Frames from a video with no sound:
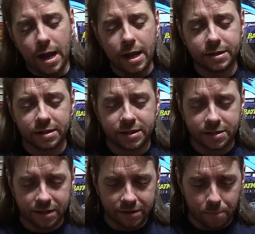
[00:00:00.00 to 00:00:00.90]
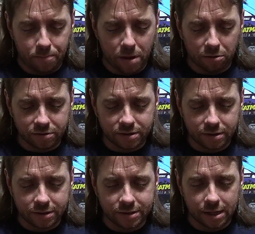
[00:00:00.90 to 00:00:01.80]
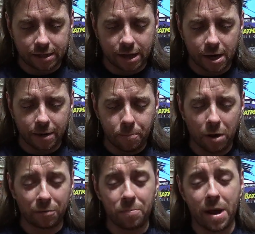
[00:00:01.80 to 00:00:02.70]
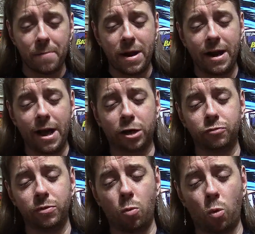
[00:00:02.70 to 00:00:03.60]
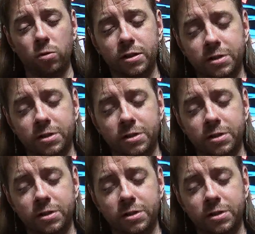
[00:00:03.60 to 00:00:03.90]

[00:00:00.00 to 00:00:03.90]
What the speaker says: As I said, the belt is not the kind of belt Batman actually wore in the